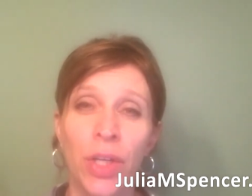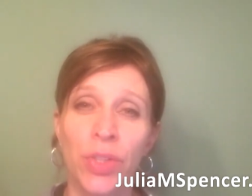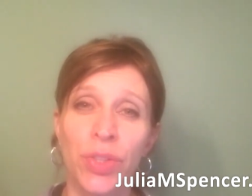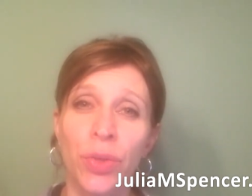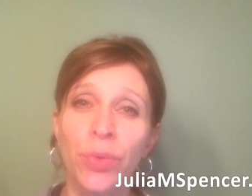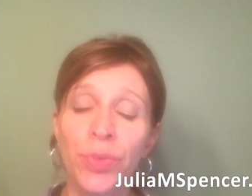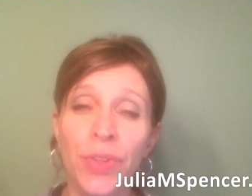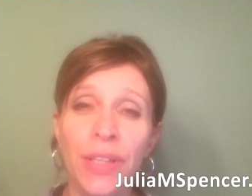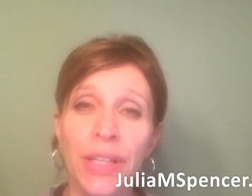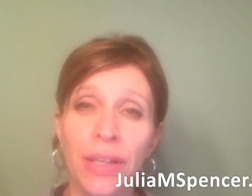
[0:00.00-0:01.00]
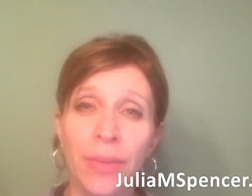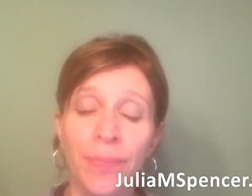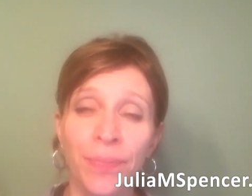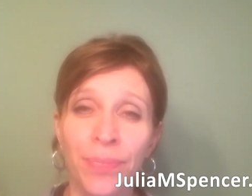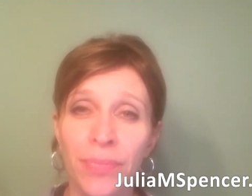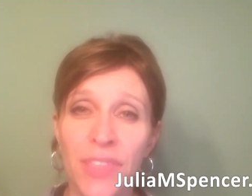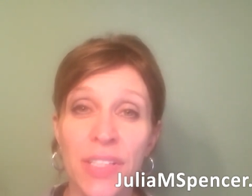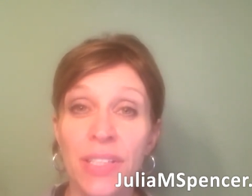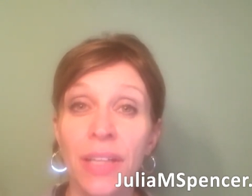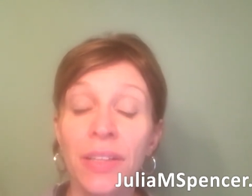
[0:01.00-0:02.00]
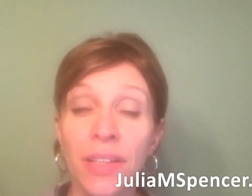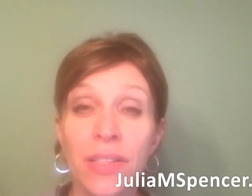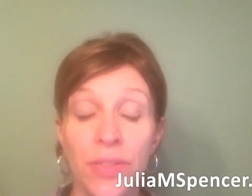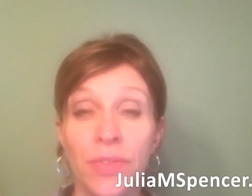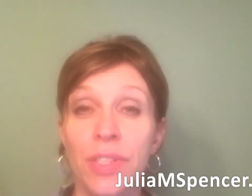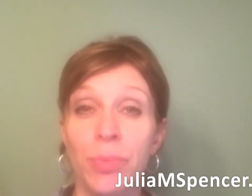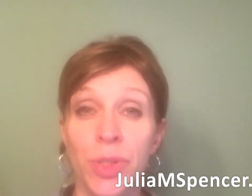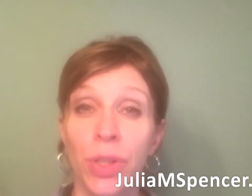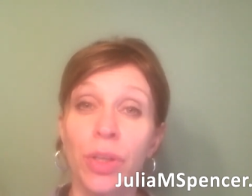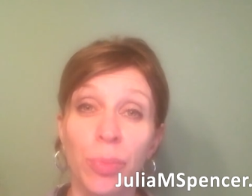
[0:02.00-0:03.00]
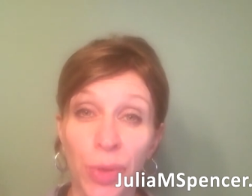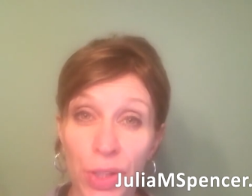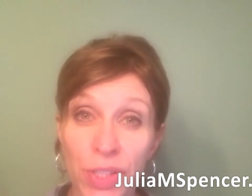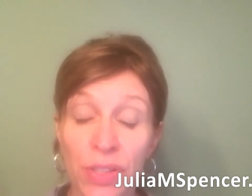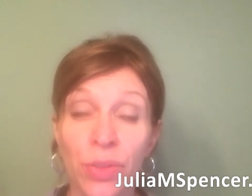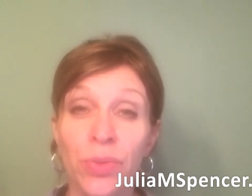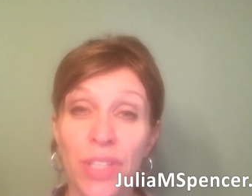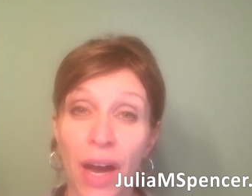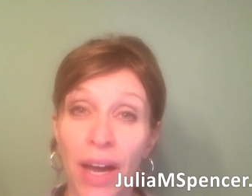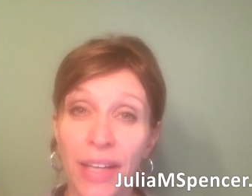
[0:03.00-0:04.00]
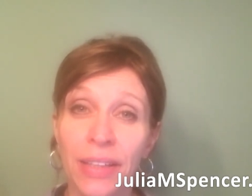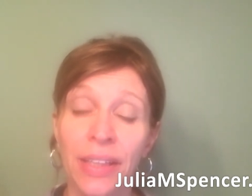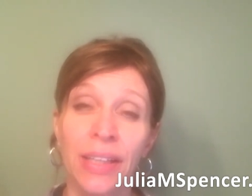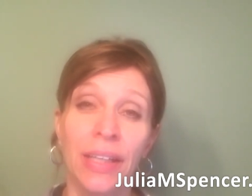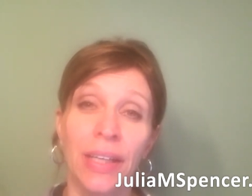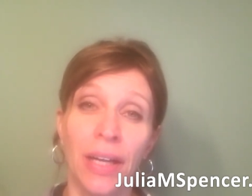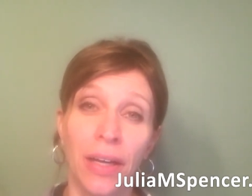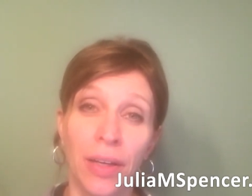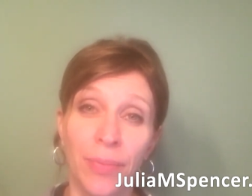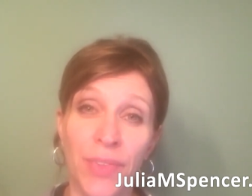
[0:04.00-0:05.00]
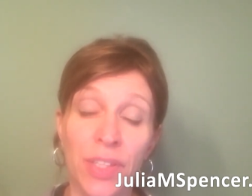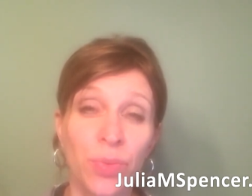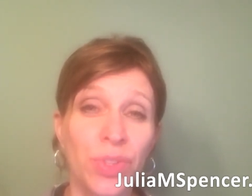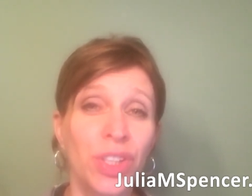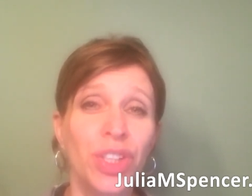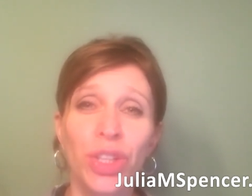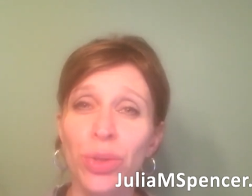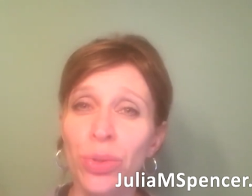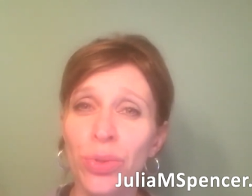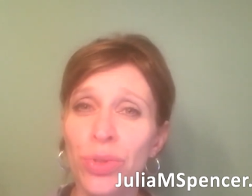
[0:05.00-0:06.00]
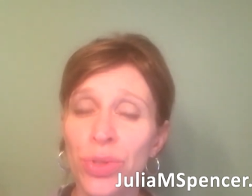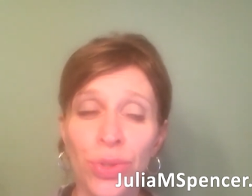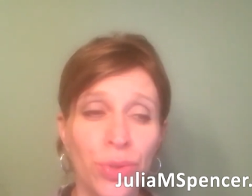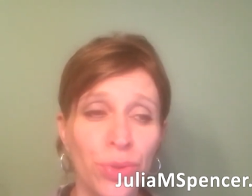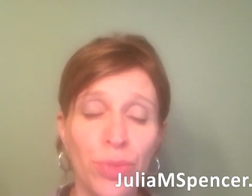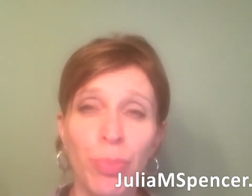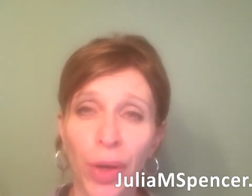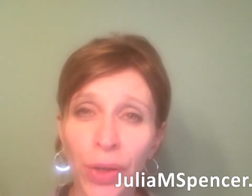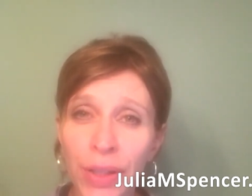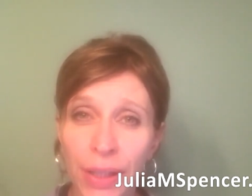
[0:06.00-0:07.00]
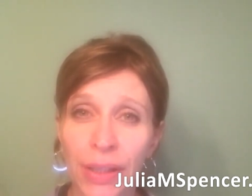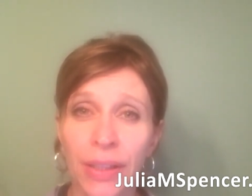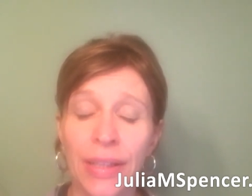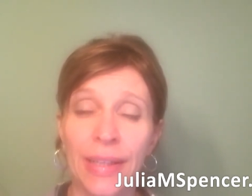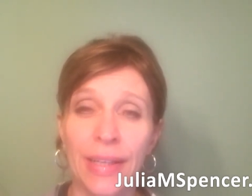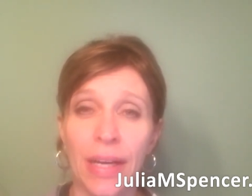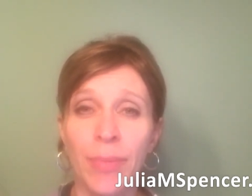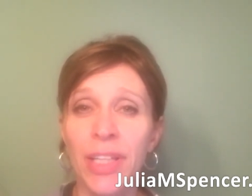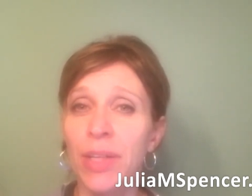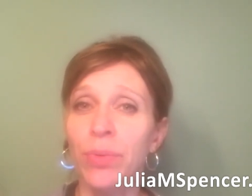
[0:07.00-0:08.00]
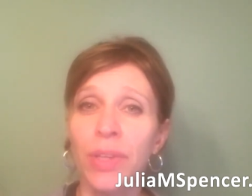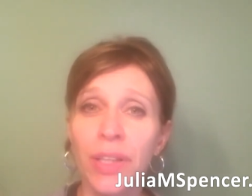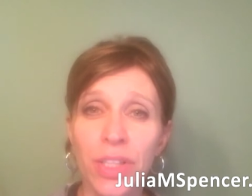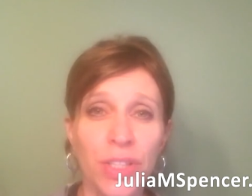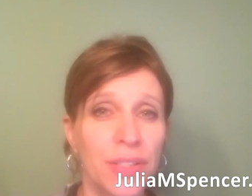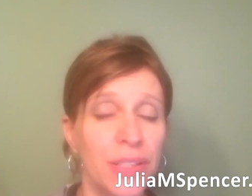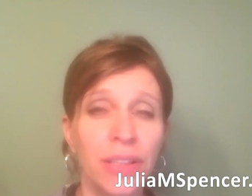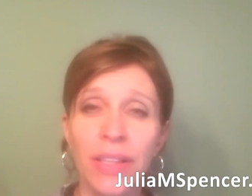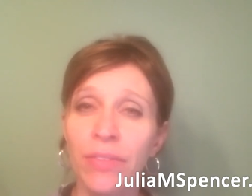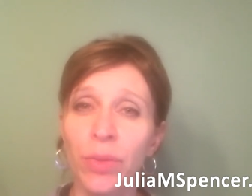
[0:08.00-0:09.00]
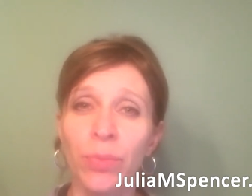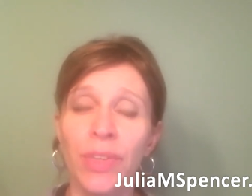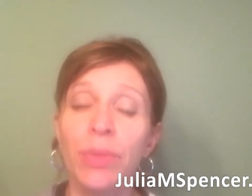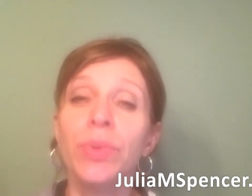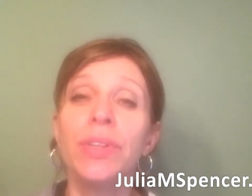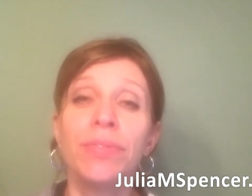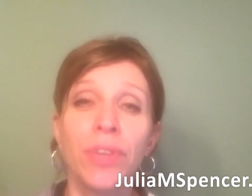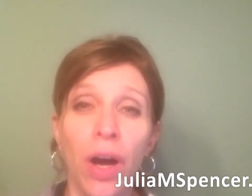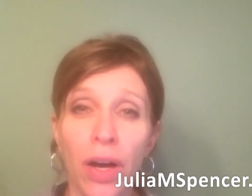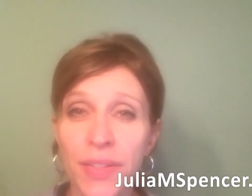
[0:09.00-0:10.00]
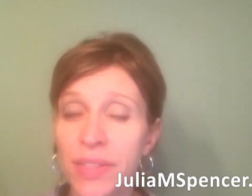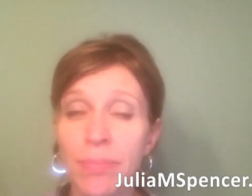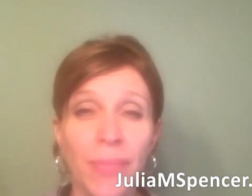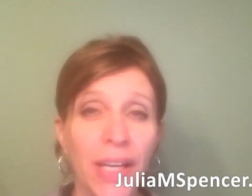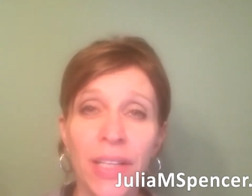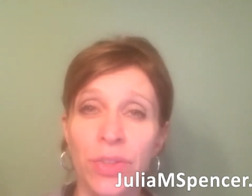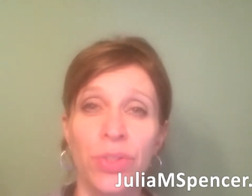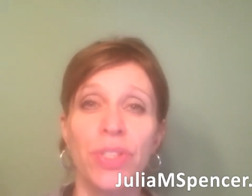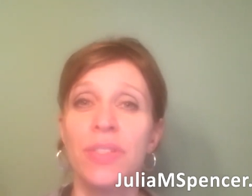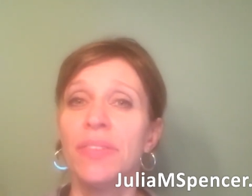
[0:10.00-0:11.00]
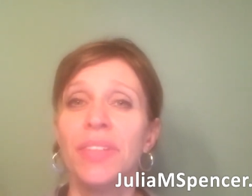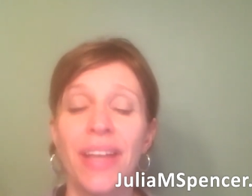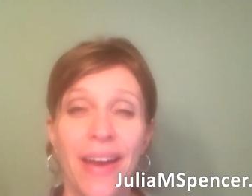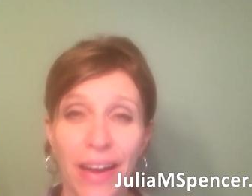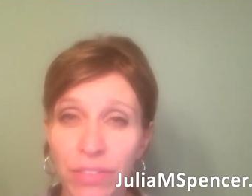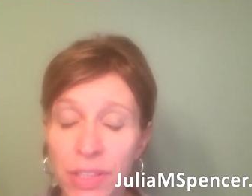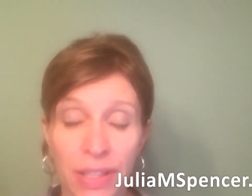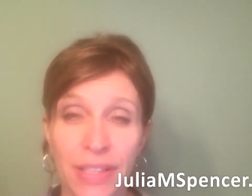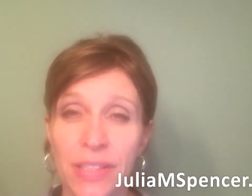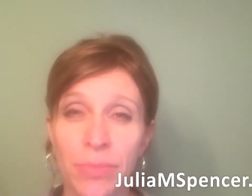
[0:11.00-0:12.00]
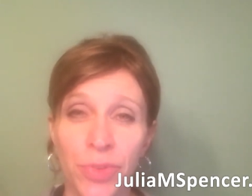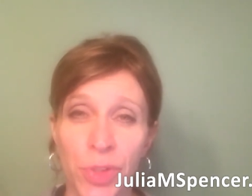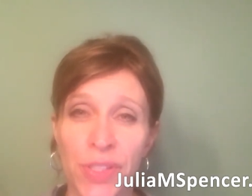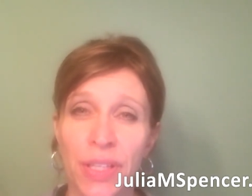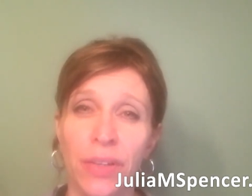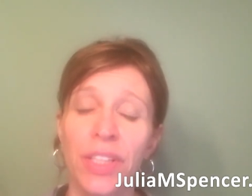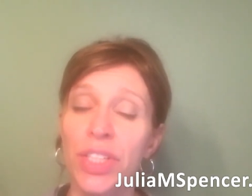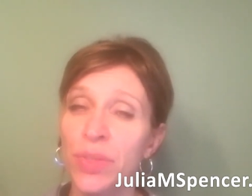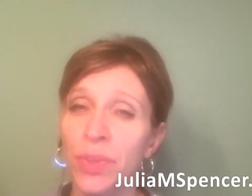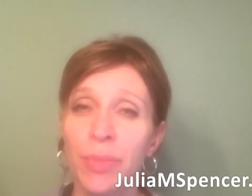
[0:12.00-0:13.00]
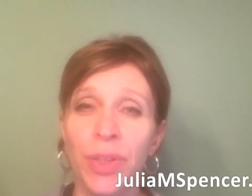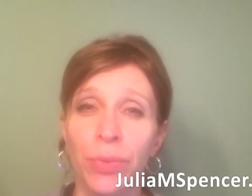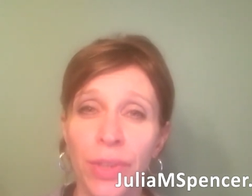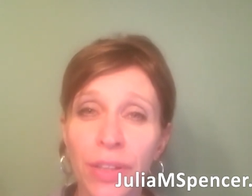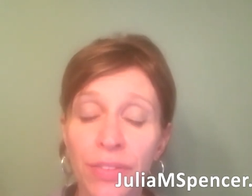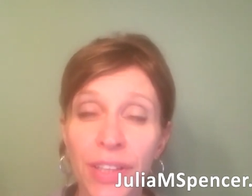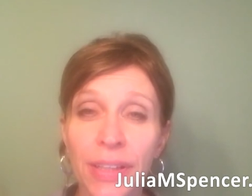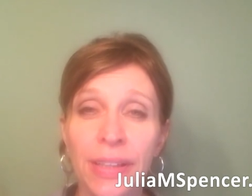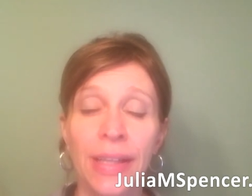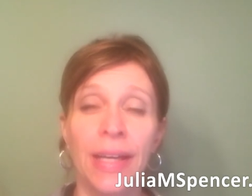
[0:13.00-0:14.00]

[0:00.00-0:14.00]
So for the um, descendants of this particular person who died, uh, this was a huge, huge burden I mean, they really just didn't even, it would have cost them money to just even advertise them for sale. They just want to be rid of it.